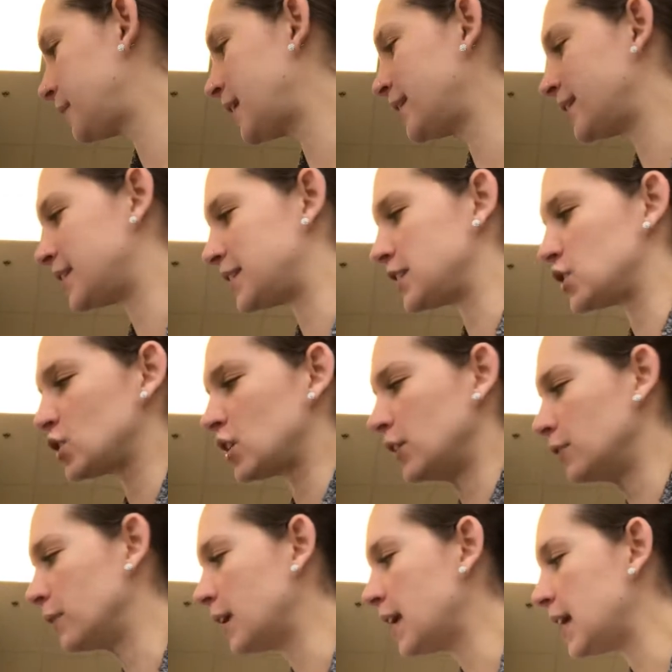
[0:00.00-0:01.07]
This is
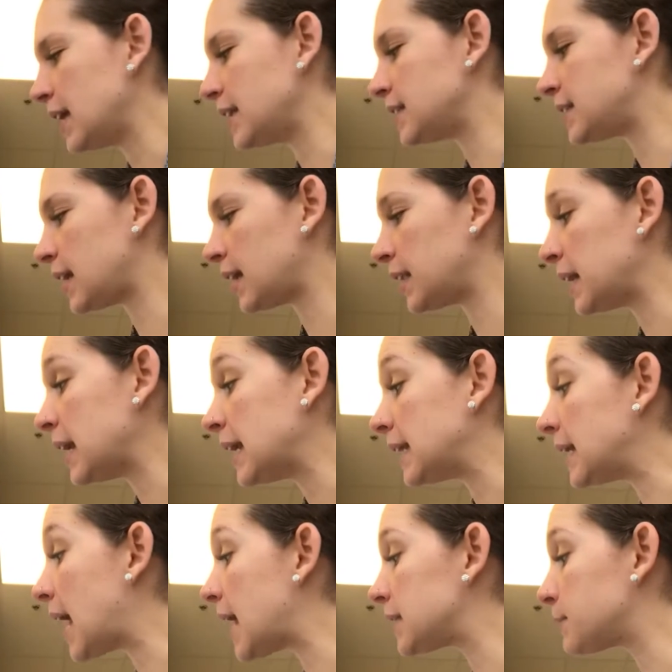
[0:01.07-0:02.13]
cute. He's saying,
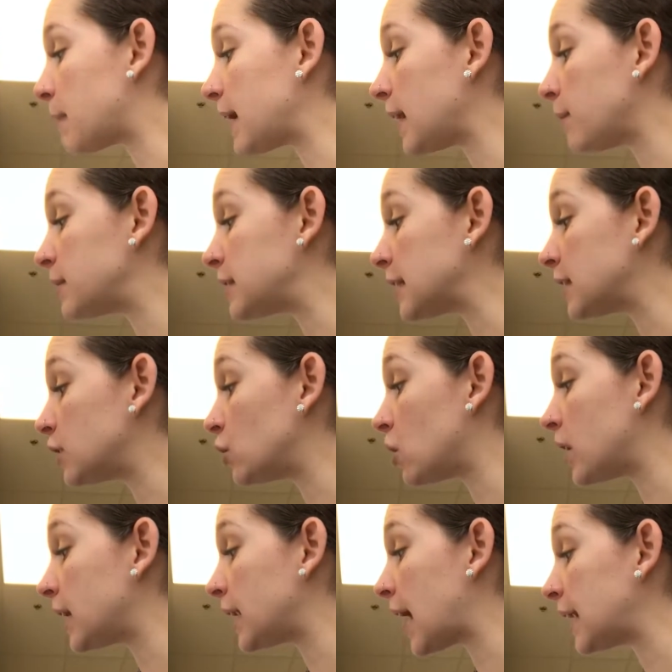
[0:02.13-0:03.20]
yes, my name is
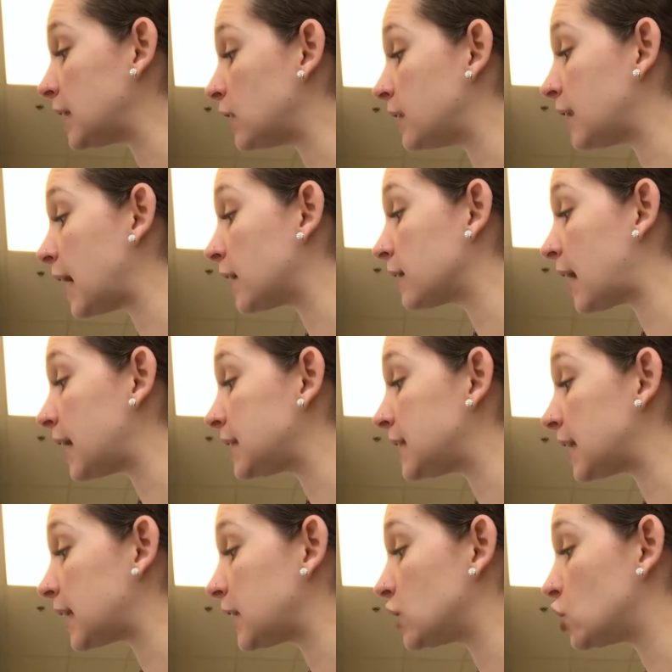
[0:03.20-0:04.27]
Illinois, and I need an airline
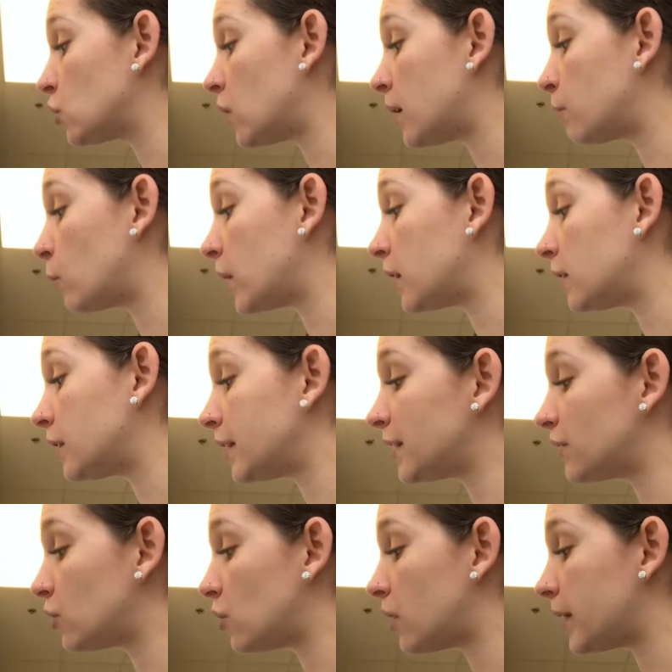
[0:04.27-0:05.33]
ticket to, well,
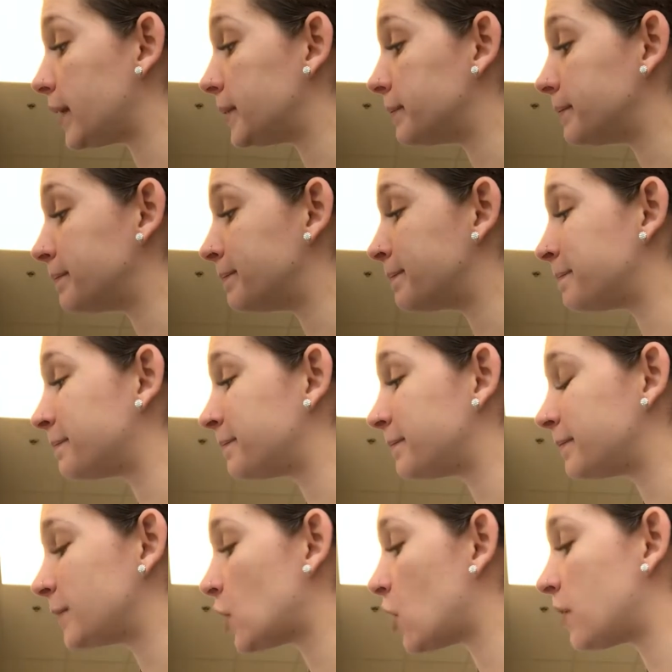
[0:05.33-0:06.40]
Illinois.
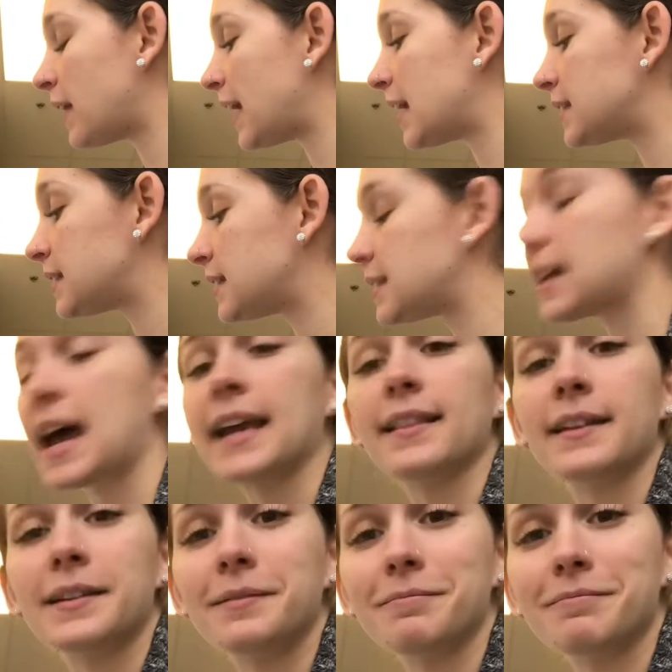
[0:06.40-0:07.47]
No, the S is silent.